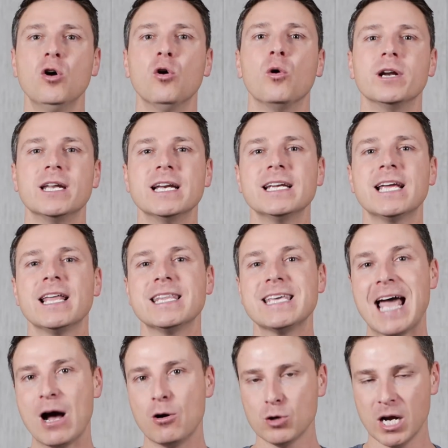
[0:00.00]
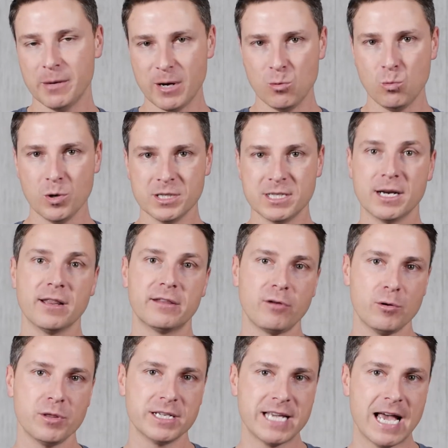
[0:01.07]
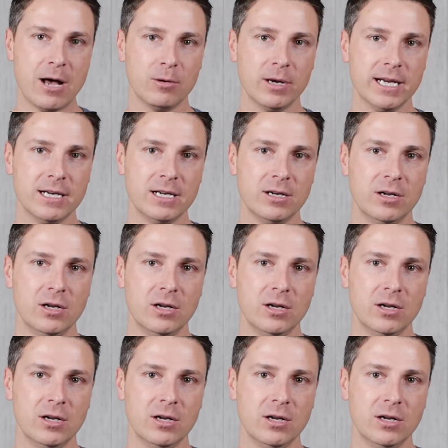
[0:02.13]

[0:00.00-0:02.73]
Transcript: or I didn't get the outcome I wanted and throw the towel in?